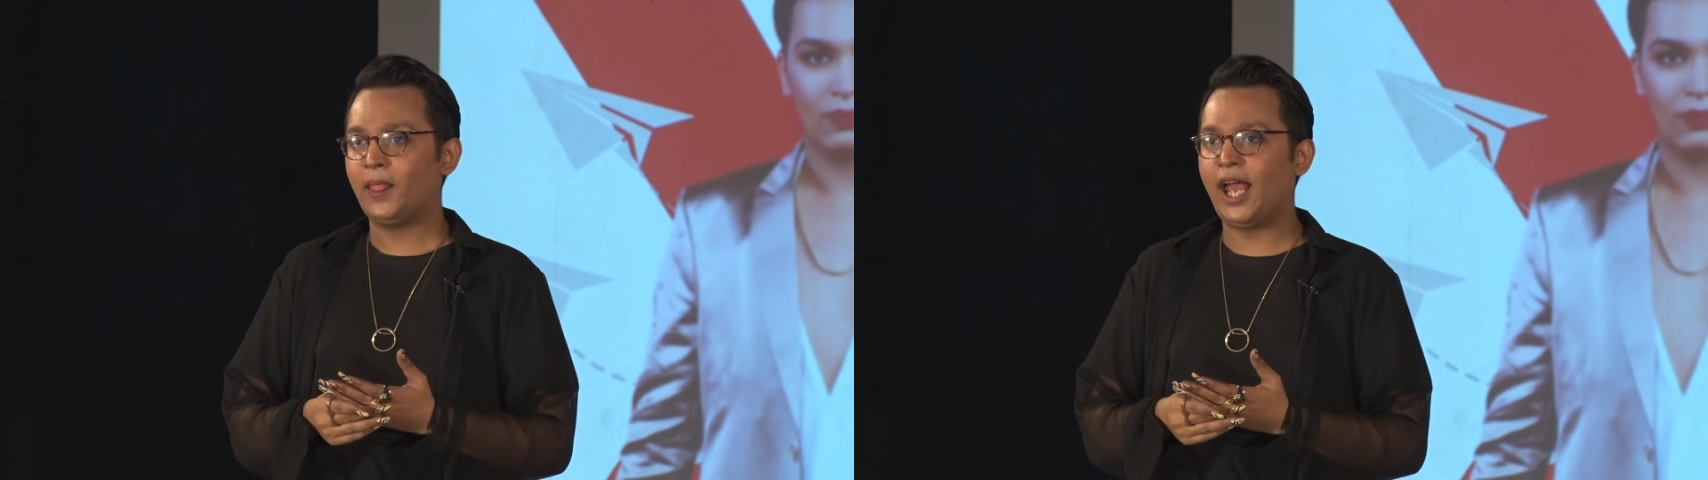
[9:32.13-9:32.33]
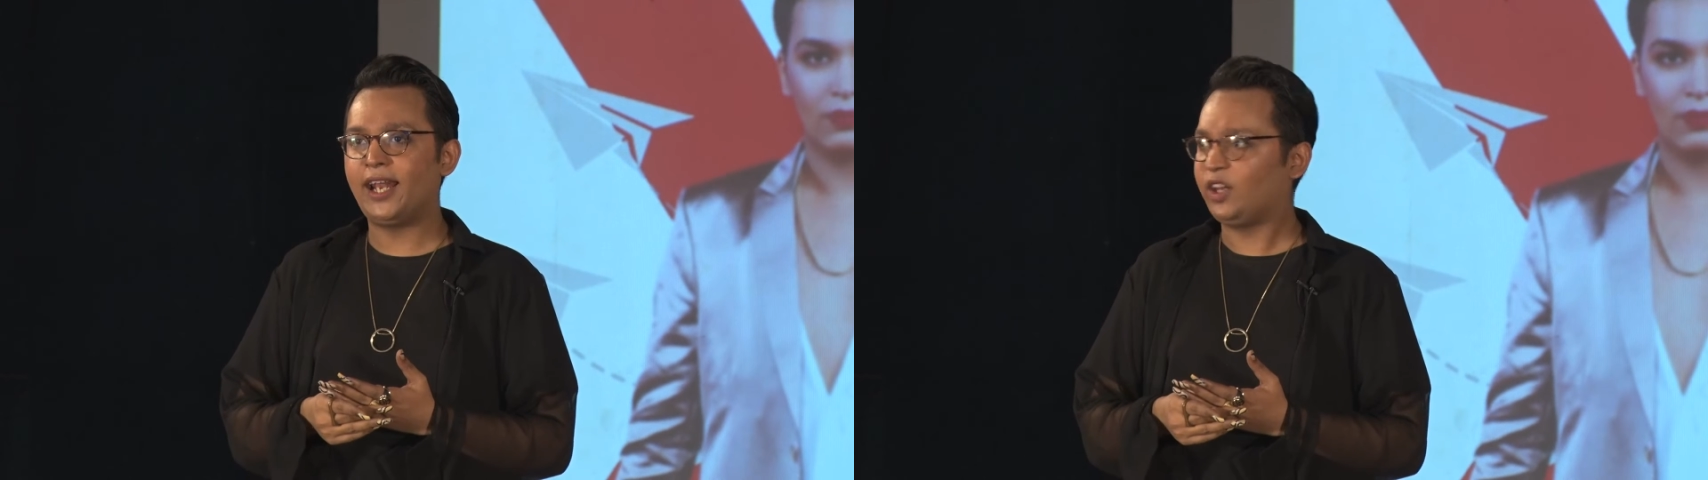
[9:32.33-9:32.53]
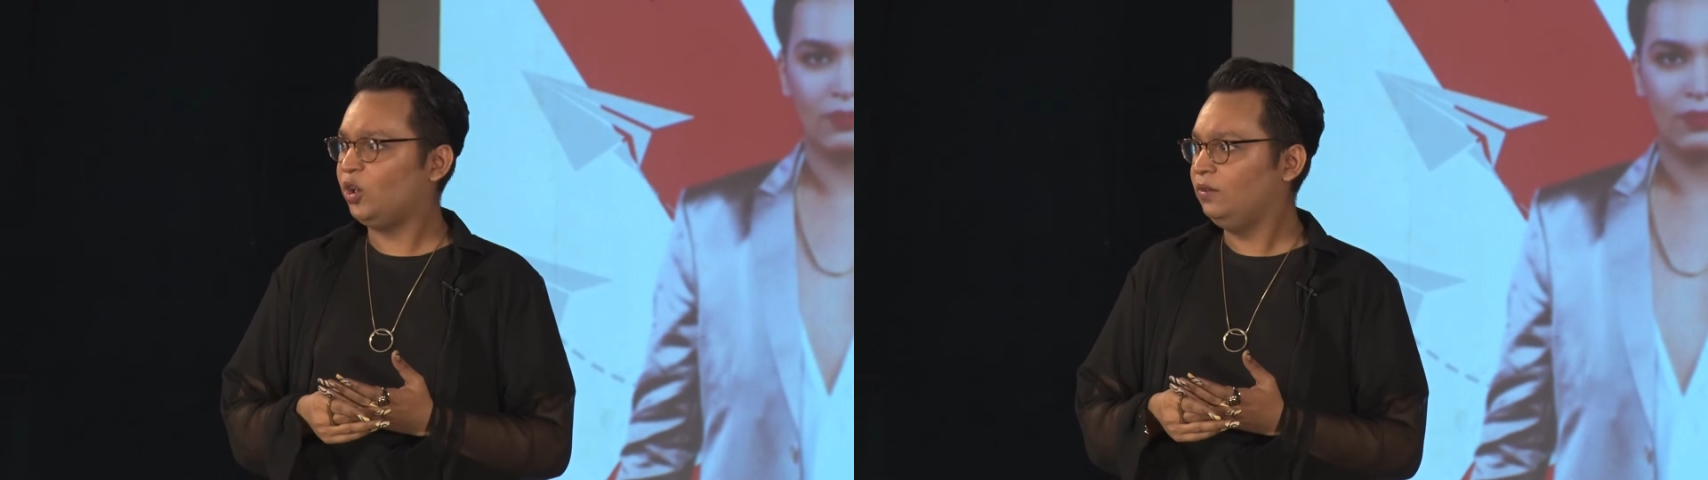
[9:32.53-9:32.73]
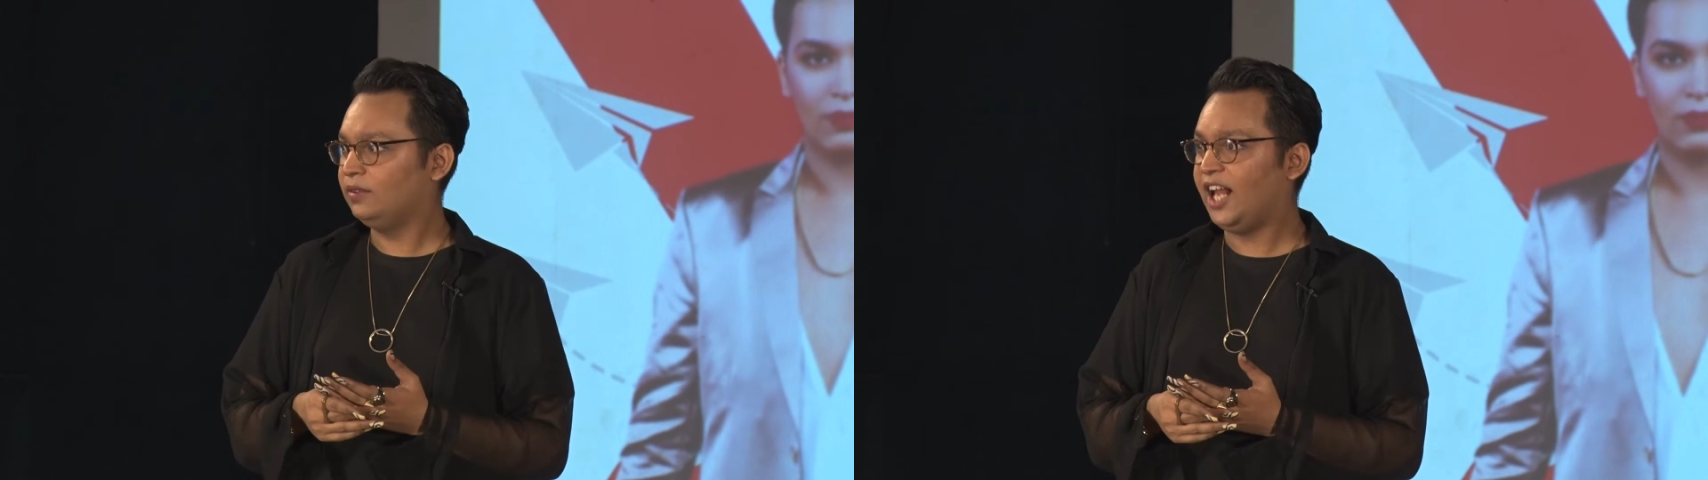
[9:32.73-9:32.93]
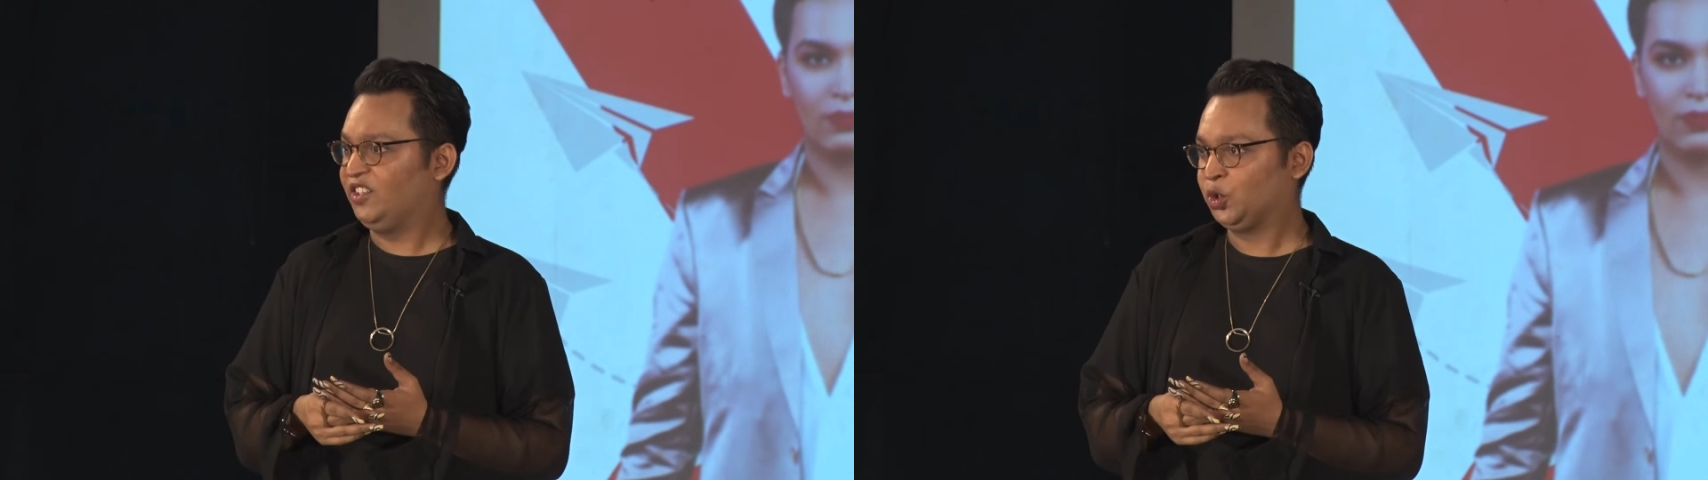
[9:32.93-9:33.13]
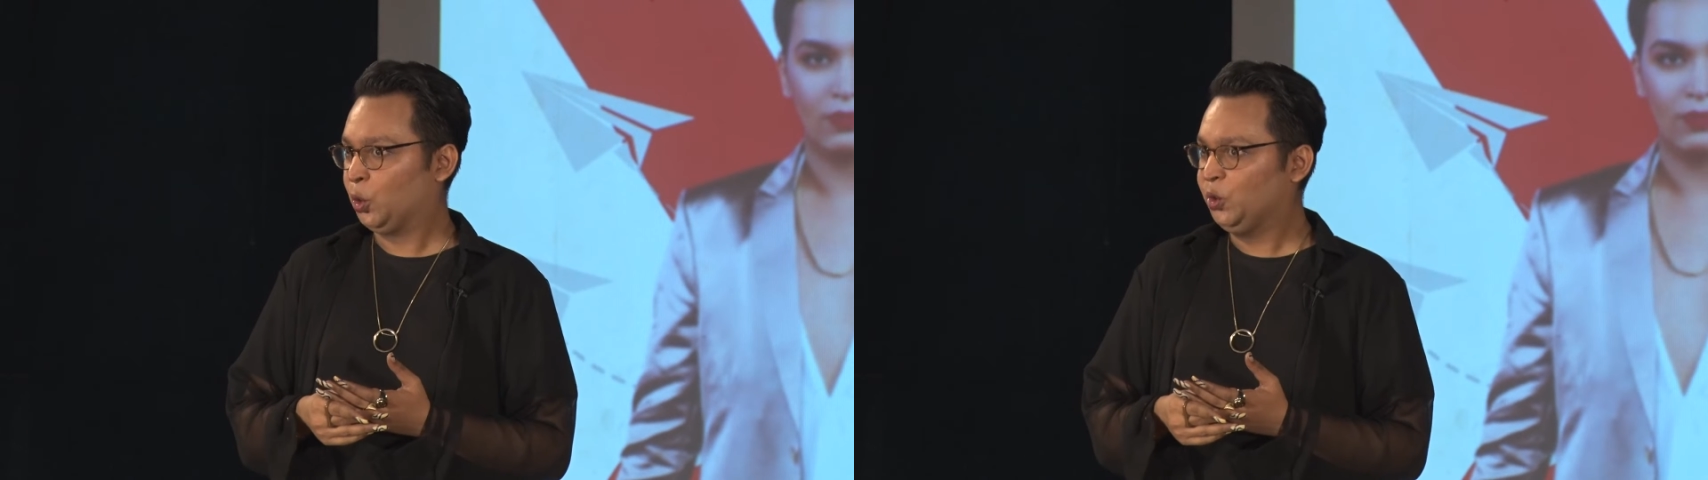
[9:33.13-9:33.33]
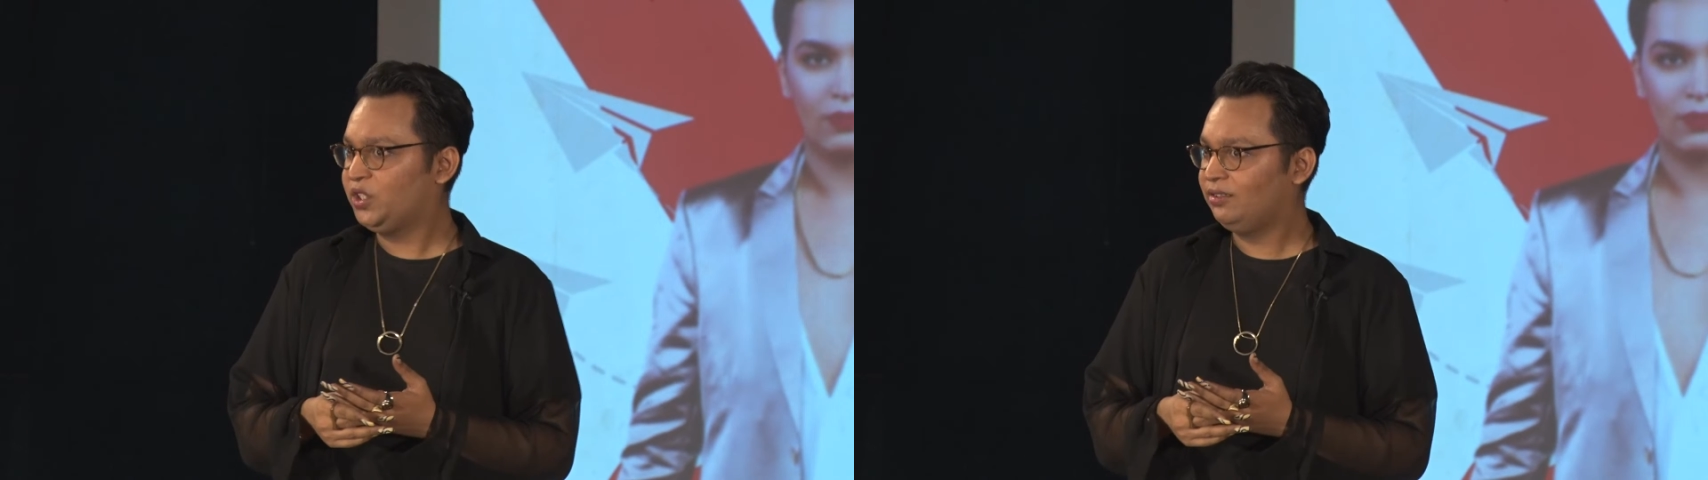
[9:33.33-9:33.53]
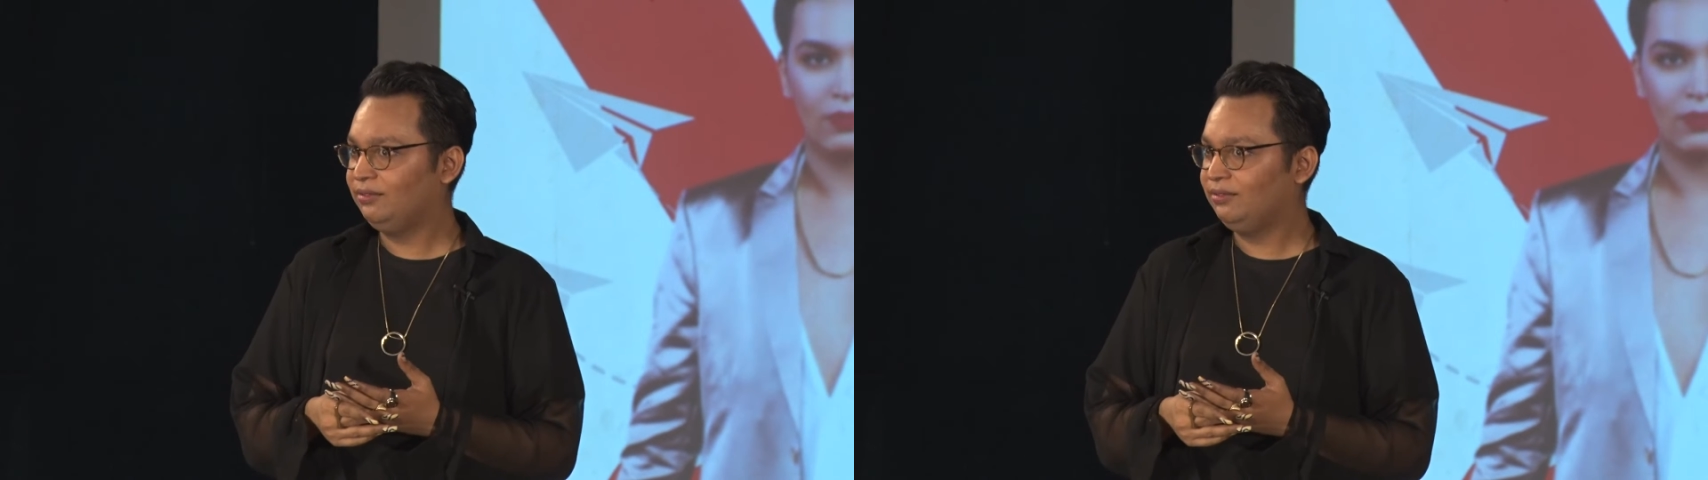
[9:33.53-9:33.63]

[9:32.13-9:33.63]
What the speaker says: And I thought, that's rude.